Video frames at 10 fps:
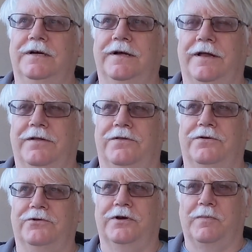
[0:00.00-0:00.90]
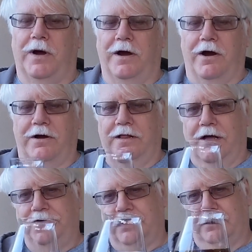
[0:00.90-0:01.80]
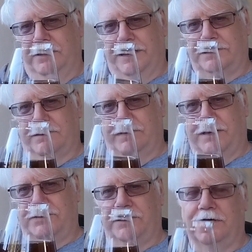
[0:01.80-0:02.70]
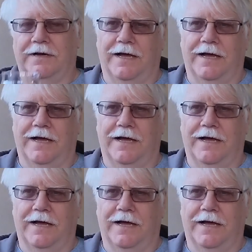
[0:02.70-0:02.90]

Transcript: hunting through doing my archaeological excavation,